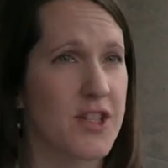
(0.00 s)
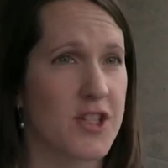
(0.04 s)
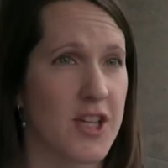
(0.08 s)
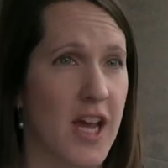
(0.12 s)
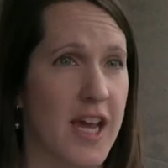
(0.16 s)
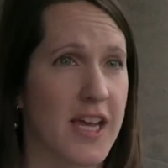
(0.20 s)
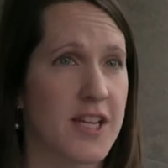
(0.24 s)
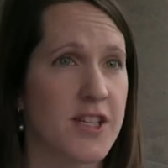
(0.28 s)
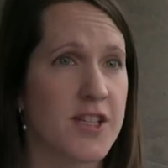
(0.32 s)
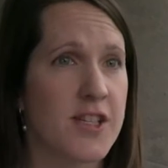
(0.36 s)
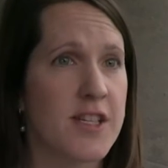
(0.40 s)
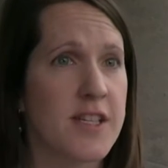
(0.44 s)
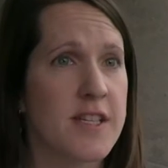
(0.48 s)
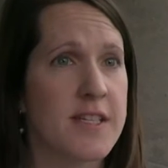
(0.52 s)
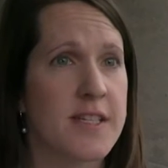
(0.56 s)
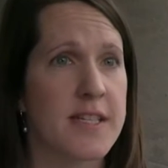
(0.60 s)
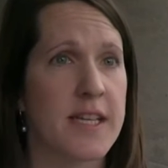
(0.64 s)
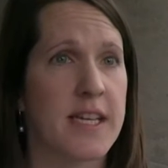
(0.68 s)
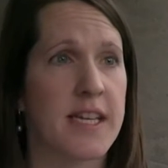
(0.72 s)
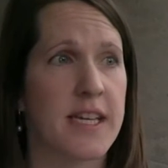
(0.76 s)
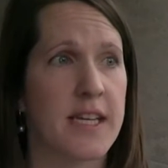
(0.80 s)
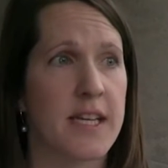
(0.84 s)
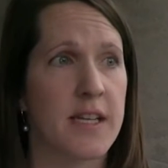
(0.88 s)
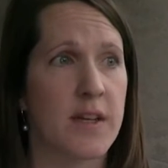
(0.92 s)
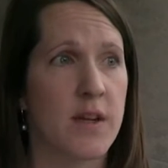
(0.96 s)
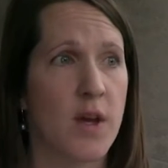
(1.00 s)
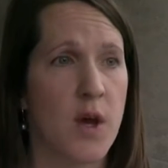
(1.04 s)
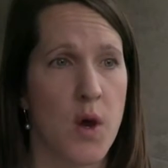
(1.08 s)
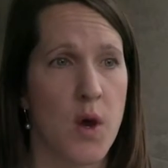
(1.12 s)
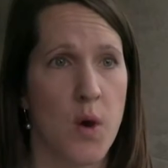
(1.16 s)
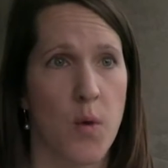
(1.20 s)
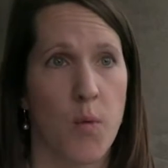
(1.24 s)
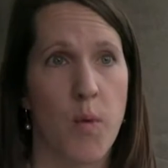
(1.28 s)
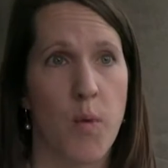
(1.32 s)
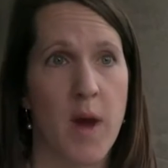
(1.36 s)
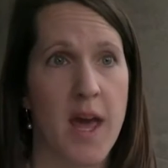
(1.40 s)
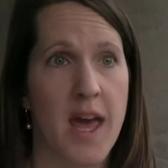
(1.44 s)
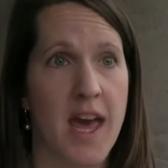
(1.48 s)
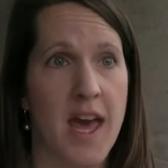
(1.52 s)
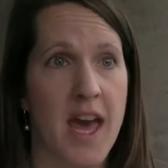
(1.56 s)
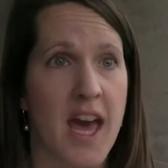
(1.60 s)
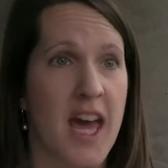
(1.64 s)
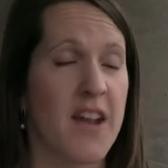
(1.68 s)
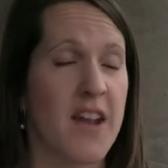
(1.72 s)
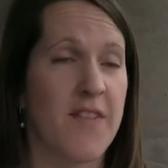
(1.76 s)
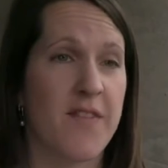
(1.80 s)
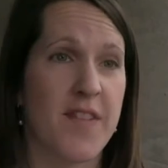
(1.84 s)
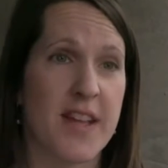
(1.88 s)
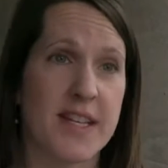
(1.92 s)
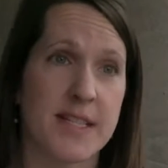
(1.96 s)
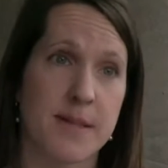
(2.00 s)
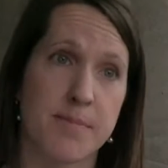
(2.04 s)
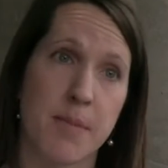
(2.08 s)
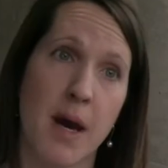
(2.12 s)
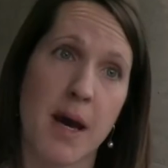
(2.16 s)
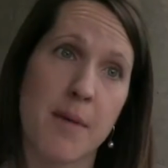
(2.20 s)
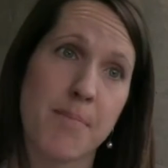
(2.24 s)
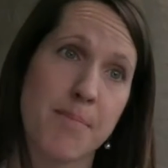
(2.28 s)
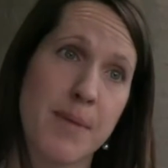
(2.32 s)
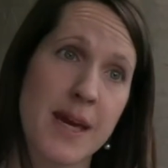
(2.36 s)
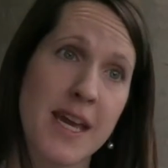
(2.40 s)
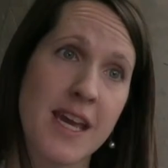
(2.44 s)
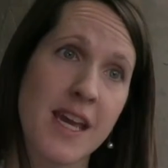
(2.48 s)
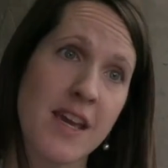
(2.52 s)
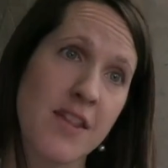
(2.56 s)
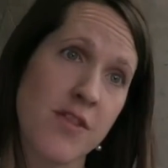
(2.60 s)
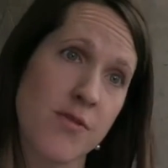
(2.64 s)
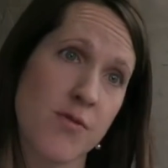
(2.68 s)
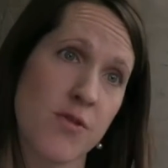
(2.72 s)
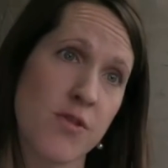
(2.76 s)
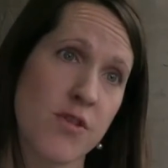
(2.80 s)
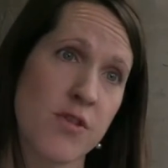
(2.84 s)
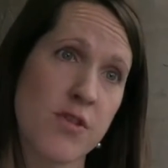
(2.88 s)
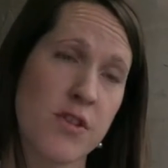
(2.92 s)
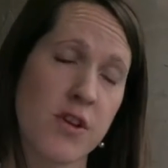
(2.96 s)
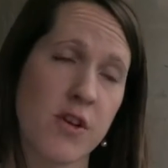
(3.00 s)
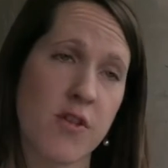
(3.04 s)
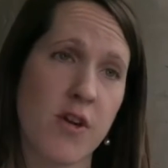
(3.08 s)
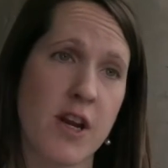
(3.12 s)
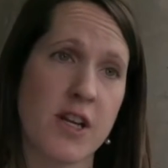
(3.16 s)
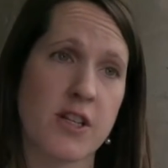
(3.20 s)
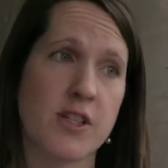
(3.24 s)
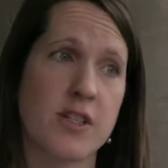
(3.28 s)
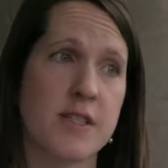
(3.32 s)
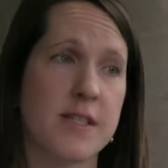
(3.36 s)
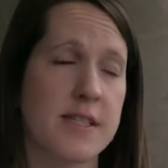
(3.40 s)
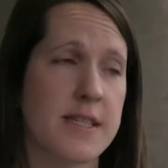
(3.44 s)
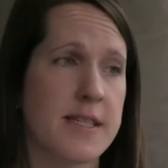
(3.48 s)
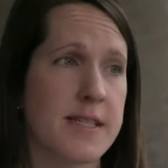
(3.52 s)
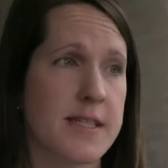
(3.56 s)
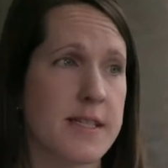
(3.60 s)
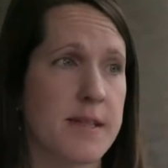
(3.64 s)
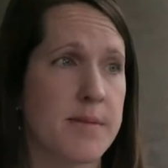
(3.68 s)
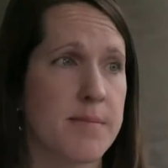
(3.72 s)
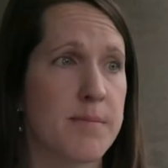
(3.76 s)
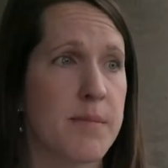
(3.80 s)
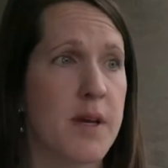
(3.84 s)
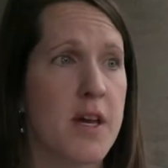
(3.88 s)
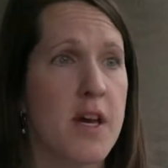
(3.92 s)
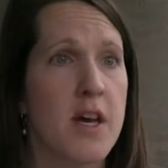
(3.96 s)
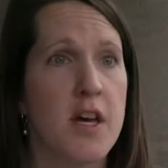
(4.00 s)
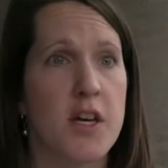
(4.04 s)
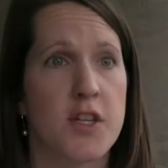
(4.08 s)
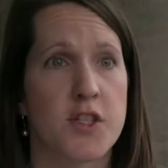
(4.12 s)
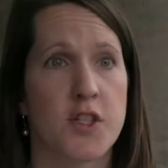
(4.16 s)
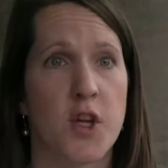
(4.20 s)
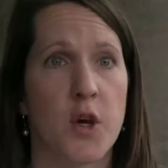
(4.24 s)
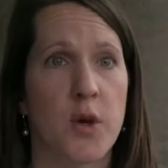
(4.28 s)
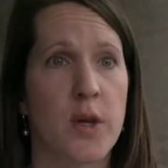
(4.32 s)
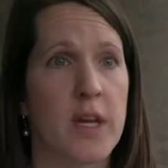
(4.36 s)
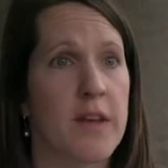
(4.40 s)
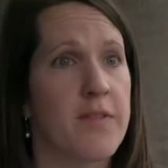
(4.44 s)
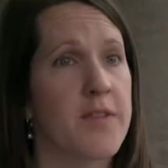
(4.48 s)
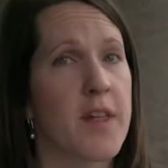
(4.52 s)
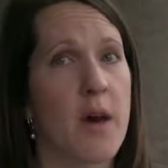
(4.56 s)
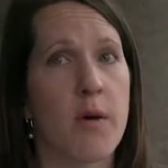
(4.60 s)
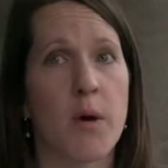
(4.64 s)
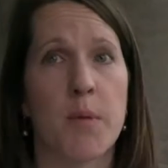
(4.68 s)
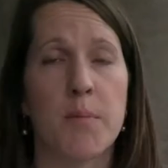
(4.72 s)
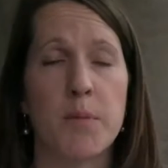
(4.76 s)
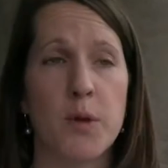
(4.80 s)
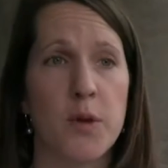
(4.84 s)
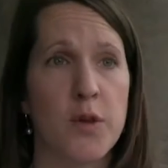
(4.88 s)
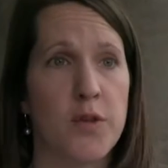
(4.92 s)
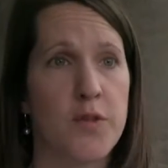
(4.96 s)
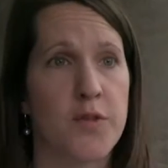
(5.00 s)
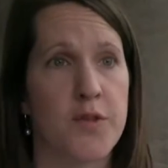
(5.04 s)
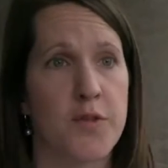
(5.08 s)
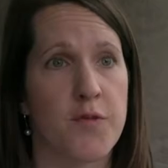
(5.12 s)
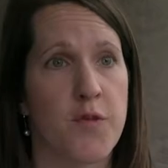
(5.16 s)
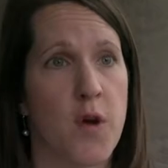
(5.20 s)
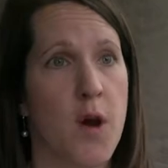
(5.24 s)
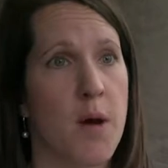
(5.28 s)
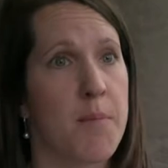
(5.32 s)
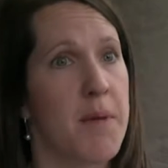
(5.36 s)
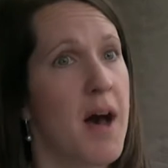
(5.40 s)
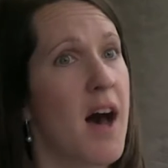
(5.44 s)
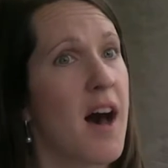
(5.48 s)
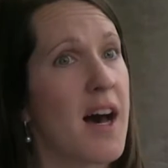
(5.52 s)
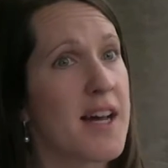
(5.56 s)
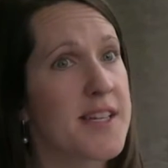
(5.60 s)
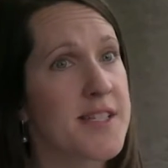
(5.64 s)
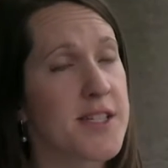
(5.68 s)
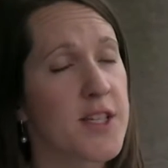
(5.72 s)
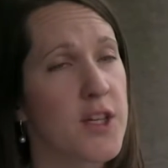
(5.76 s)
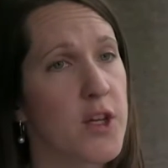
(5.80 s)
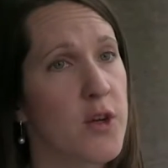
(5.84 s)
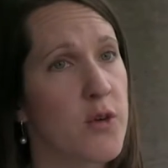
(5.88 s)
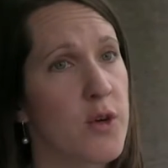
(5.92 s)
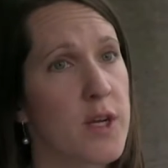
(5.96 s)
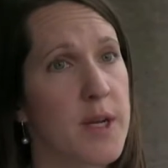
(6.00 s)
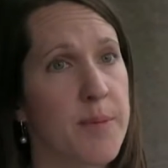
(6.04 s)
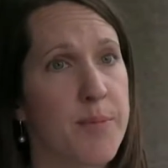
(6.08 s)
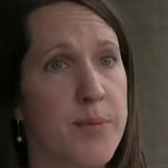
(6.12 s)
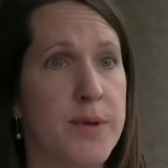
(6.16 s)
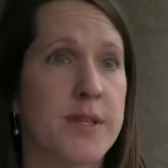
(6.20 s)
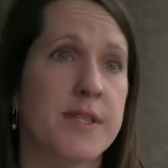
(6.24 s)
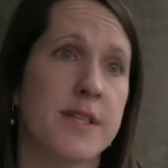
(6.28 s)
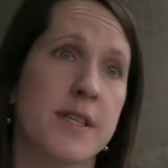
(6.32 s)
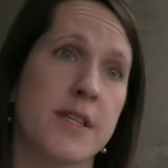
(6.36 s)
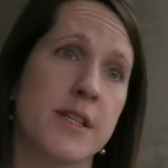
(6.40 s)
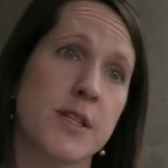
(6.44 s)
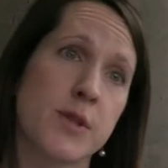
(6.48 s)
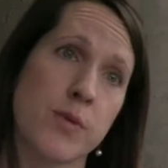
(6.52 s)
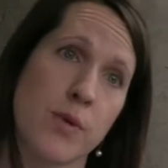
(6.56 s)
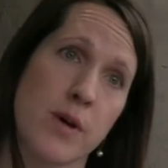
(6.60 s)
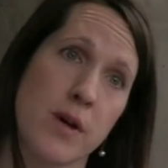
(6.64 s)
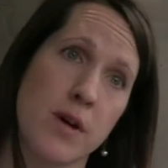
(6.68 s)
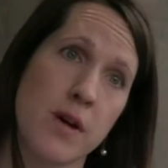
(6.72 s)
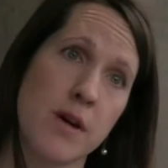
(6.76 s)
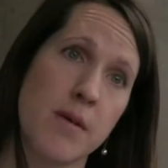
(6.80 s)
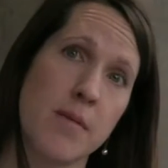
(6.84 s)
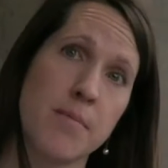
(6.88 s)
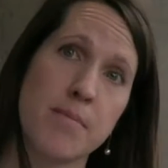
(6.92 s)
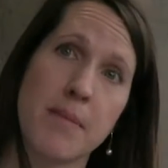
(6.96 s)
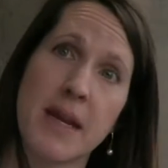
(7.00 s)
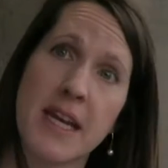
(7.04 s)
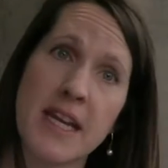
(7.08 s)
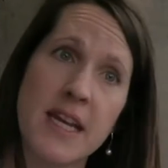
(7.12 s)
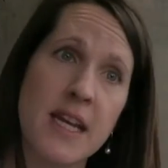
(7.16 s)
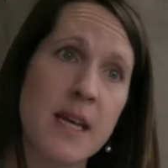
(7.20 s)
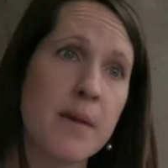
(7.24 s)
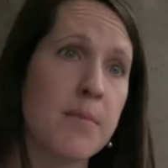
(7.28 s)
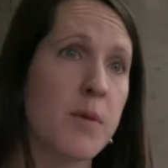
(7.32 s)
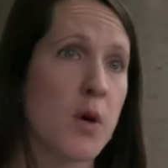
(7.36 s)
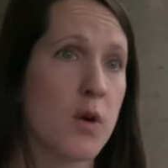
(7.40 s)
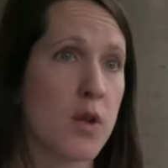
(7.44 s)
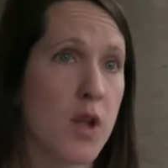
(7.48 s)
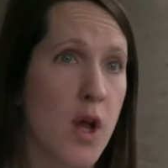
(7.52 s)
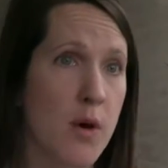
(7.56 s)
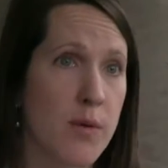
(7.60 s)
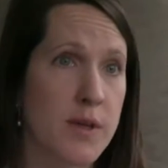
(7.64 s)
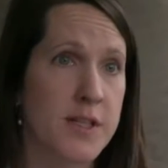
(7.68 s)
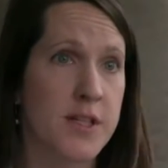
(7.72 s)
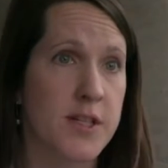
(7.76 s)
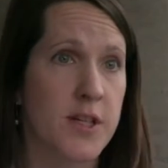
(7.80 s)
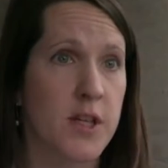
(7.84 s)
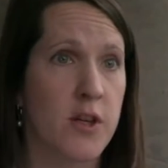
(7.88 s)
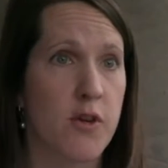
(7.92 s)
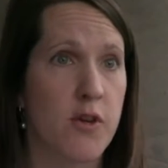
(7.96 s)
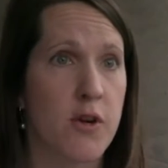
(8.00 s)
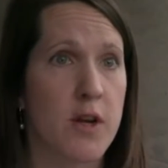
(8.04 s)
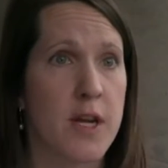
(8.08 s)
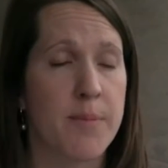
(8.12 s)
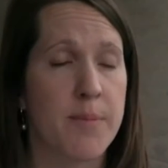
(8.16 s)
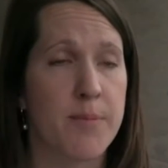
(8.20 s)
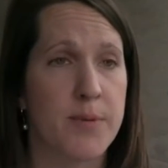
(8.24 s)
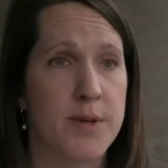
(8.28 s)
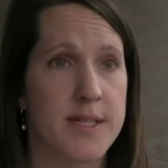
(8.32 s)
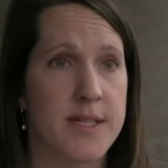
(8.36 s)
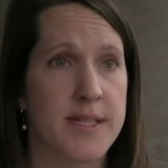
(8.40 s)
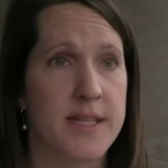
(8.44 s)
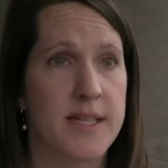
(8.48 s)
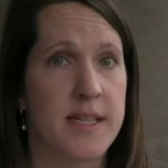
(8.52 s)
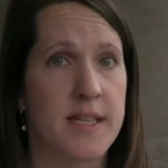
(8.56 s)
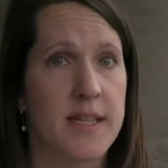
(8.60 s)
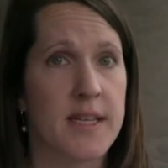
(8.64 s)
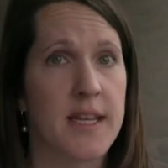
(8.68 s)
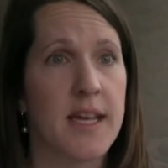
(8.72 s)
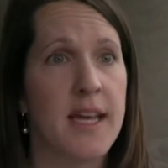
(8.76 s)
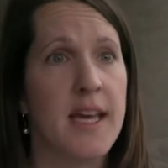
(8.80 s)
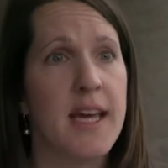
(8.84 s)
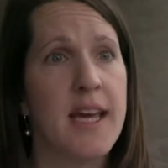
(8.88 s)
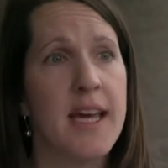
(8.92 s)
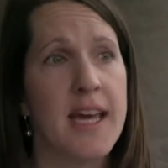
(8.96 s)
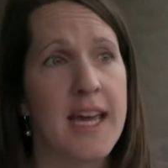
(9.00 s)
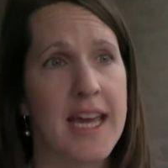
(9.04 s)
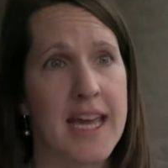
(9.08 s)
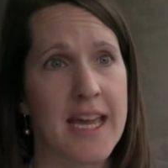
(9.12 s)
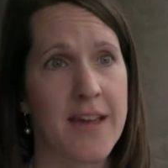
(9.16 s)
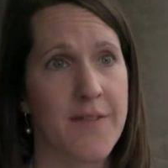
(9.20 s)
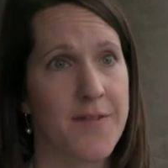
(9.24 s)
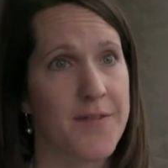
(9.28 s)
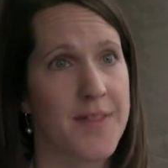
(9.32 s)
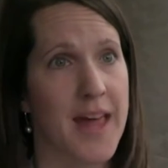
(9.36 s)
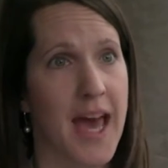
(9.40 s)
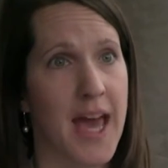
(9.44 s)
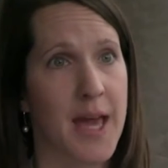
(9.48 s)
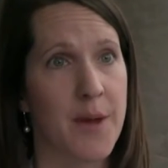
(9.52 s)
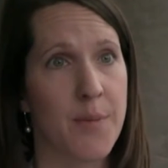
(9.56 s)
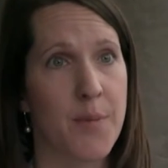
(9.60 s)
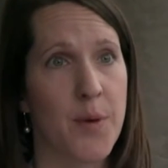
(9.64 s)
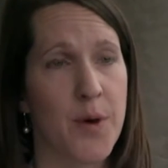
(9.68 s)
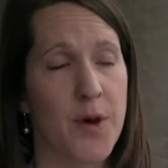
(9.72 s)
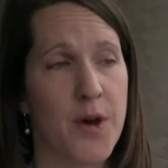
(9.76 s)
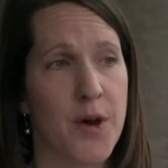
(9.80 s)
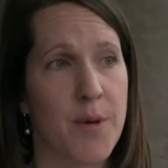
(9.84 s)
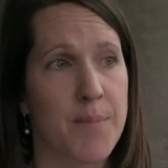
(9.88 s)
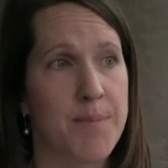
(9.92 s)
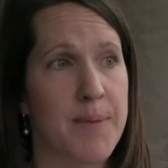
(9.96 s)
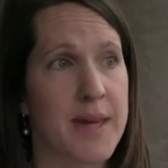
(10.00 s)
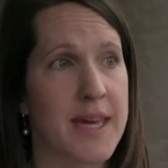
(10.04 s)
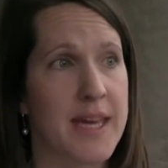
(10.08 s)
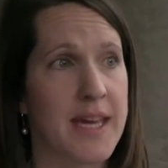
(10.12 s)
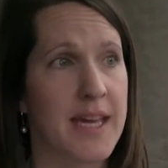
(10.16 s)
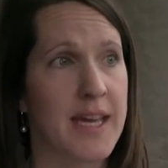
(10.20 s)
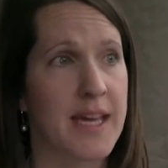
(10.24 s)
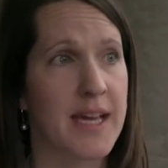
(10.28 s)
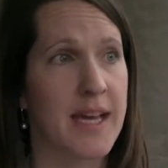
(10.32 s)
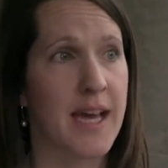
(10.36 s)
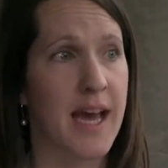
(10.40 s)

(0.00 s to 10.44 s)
changes in where an offender might be through the correction system. So if they were moved from a high security prison to a medium or lower security prison, if they were being